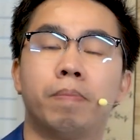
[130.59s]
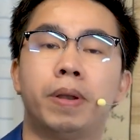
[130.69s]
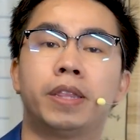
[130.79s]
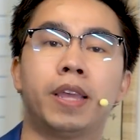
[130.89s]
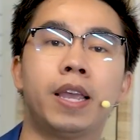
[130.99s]

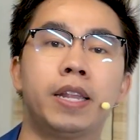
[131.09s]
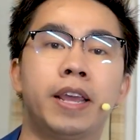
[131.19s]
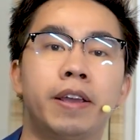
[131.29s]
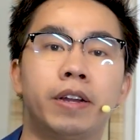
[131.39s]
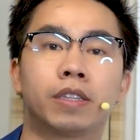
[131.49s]
But the thing in
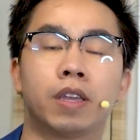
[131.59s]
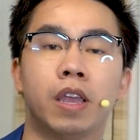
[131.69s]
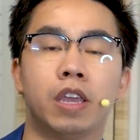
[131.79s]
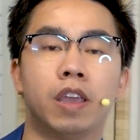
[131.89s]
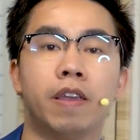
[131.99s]
here is
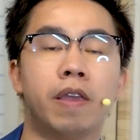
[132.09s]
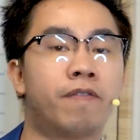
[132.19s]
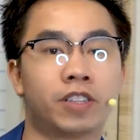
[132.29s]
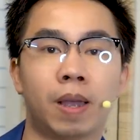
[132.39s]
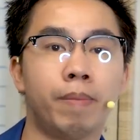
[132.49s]

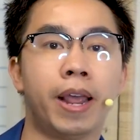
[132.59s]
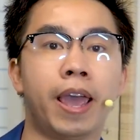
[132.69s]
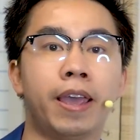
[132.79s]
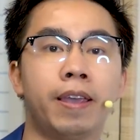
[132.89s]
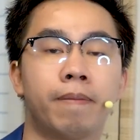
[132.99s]
if
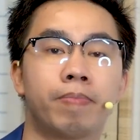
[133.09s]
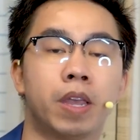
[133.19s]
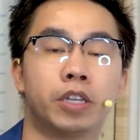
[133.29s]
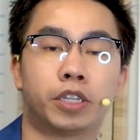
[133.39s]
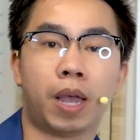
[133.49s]
someday,
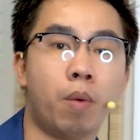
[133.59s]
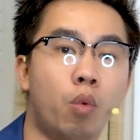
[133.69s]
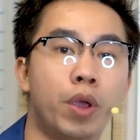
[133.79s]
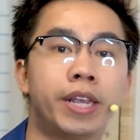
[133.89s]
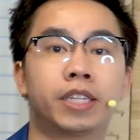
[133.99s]
some
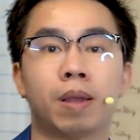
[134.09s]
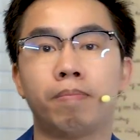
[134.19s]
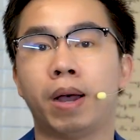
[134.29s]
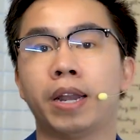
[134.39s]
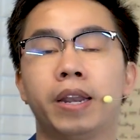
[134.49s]
week,
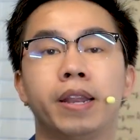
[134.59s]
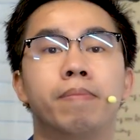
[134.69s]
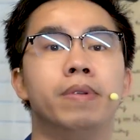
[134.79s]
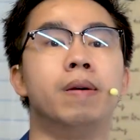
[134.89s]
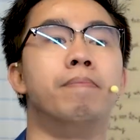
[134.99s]
some month,
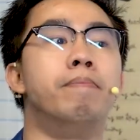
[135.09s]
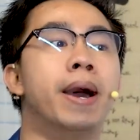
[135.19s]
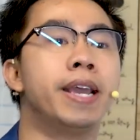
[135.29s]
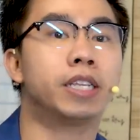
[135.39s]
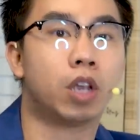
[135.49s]
the, the
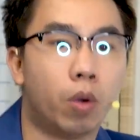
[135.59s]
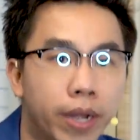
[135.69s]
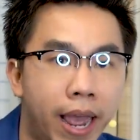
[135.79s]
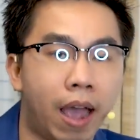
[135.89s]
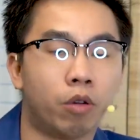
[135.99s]
money is
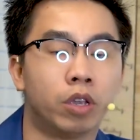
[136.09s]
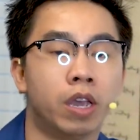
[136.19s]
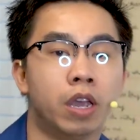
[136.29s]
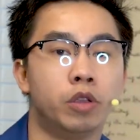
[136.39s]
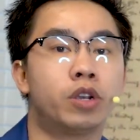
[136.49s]
going down,
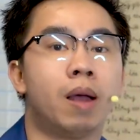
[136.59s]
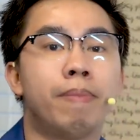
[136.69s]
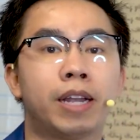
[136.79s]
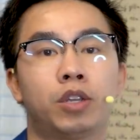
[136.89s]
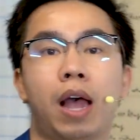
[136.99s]
you come
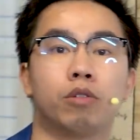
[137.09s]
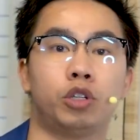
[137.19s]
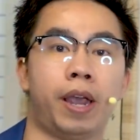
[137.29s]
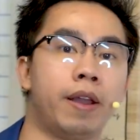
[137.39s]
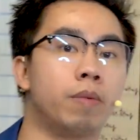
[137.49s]
back to our
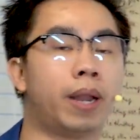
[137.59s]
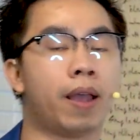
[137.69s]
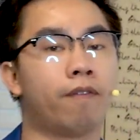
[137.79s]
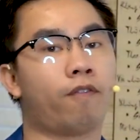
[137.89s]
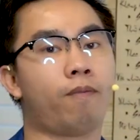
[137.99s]
channel, be like,